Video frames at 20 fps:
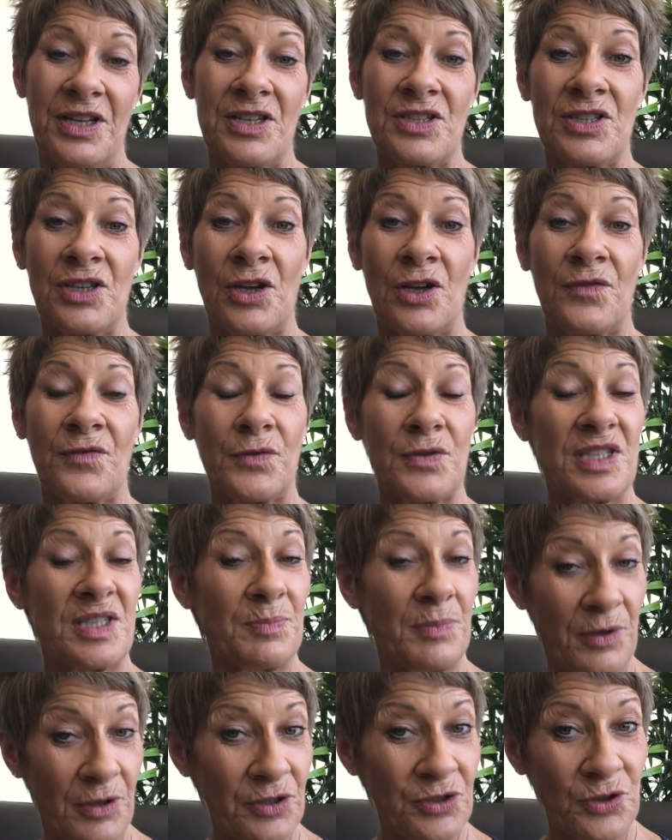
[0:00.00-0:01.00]
So, for
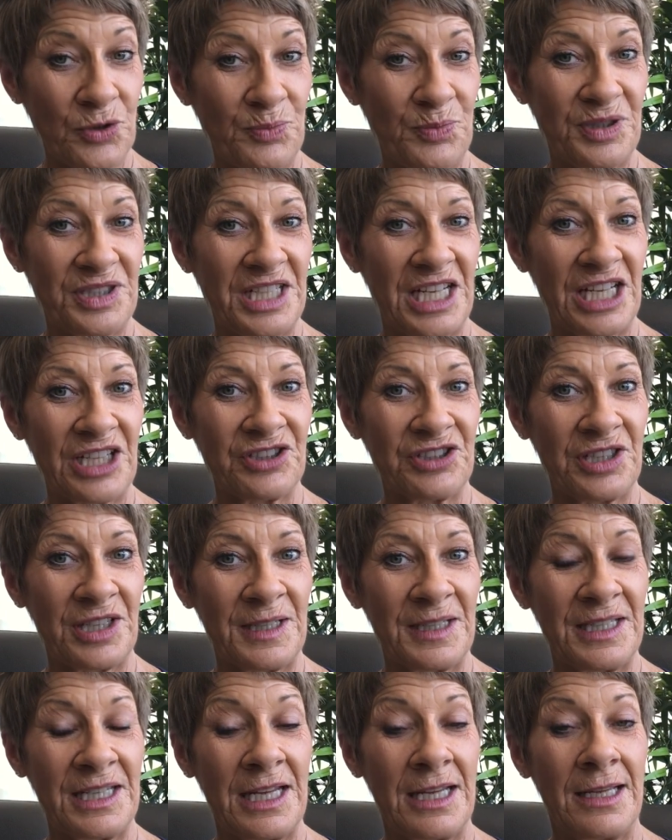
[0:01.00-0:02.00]
spiritual
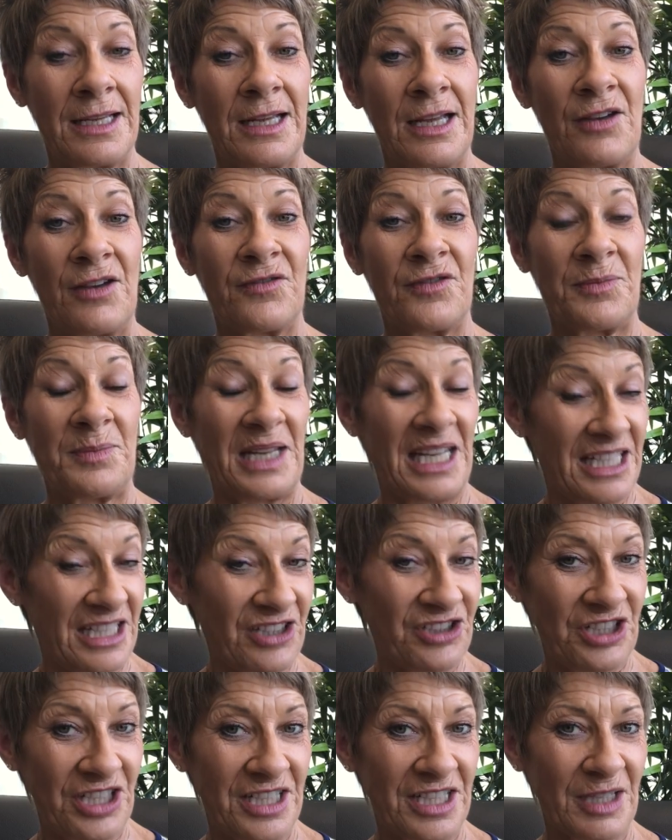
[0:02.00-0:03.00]
protection, from
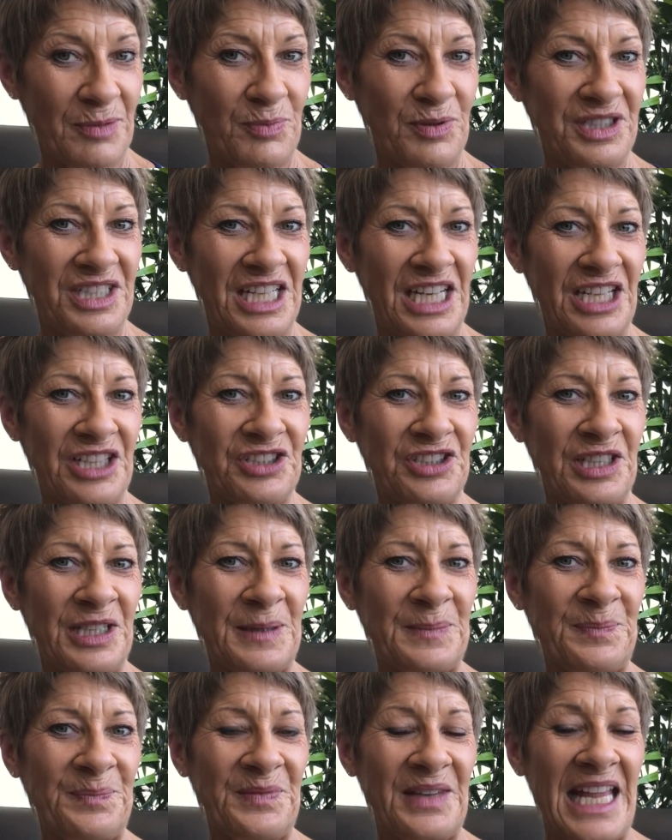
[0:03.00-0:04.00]
energetic
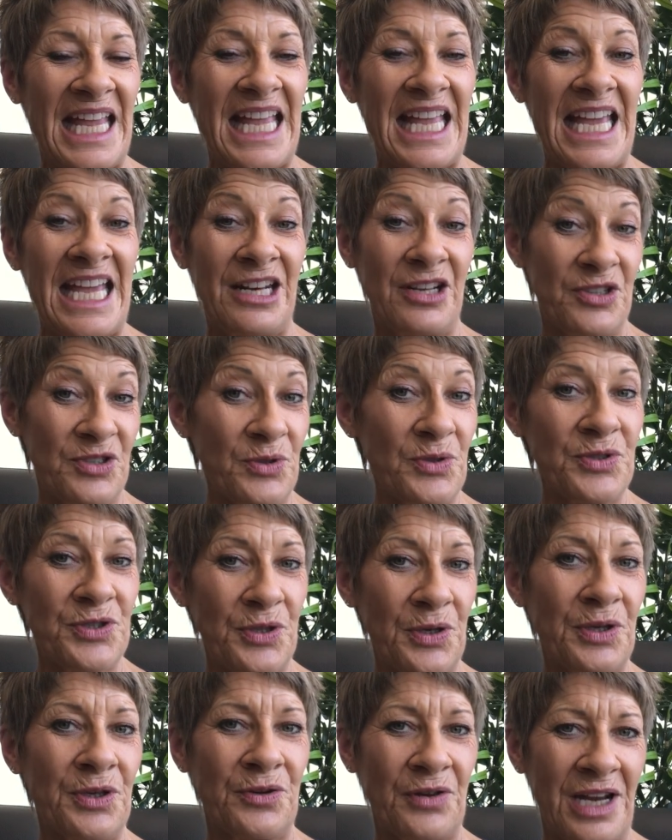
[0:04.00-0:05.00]
protection, and it's
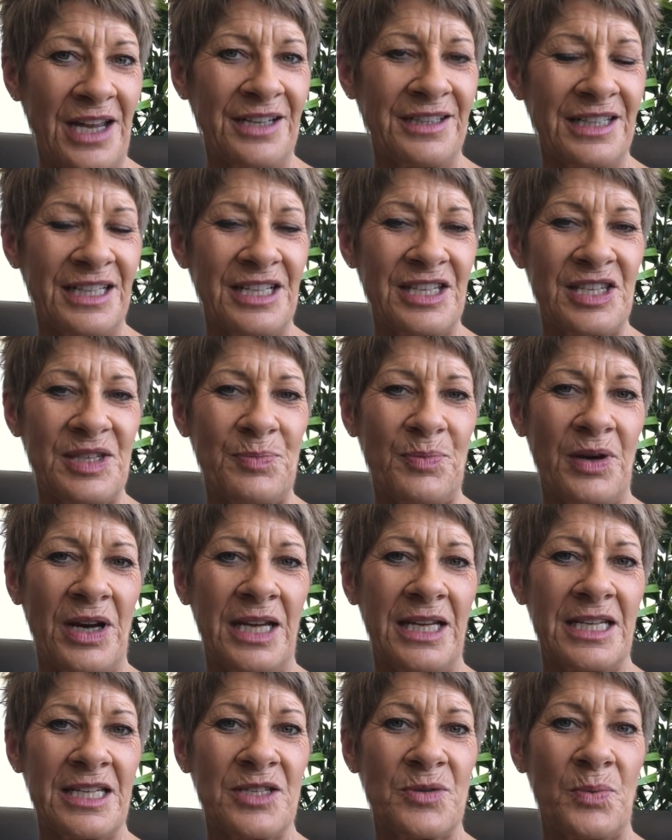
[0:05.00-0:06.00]
also a grounding
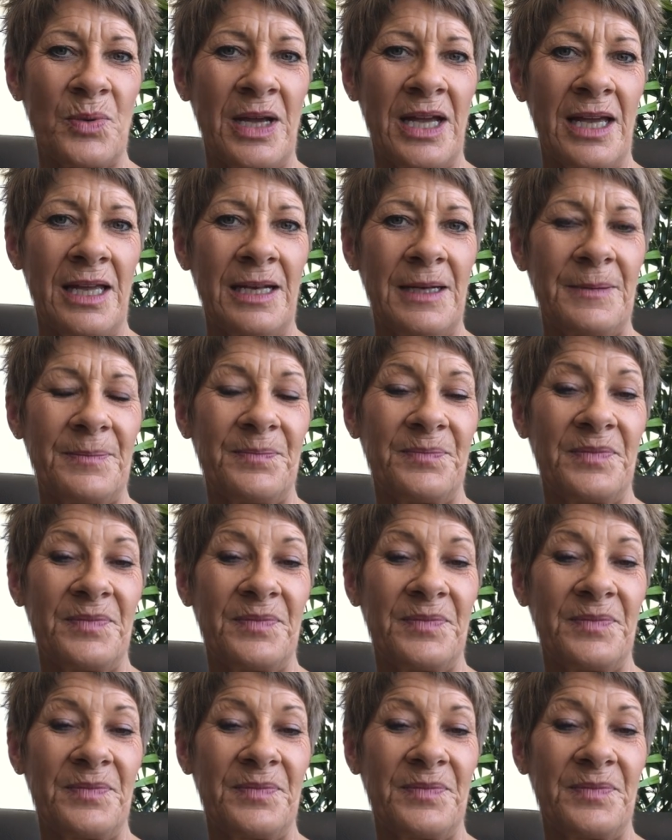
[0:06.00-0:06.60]
spray as well.